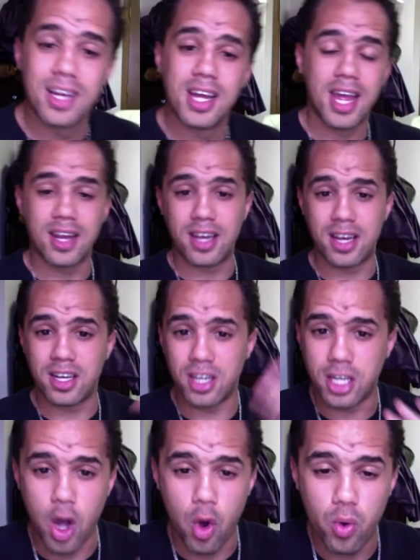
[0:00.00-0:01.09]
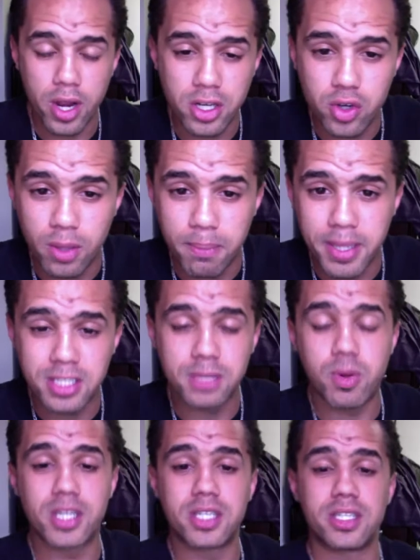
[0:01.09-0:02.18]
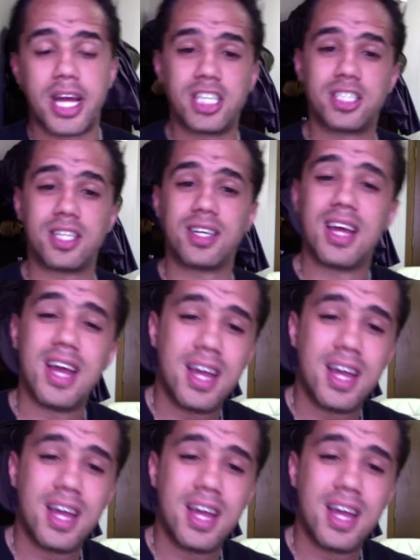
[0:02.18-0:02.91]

and then go into the business presentation.